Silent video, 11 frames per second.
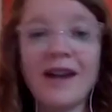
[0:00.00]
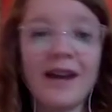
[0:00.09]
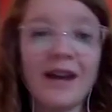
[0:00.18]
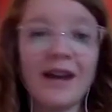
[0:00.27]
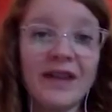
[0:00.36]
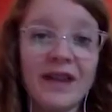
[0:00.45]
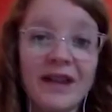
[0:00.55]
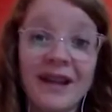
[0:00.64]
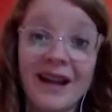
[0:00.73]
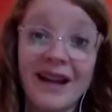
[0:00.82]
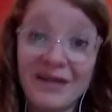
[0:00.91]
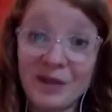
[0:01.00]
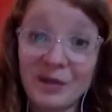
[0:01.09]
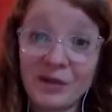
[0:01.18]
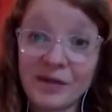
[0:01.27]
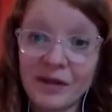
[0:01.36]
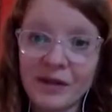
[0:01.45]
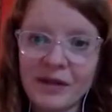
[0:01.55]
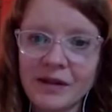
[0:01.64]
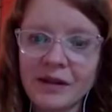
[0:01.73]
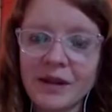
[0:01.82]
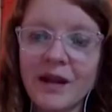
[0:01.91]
and they have not responded.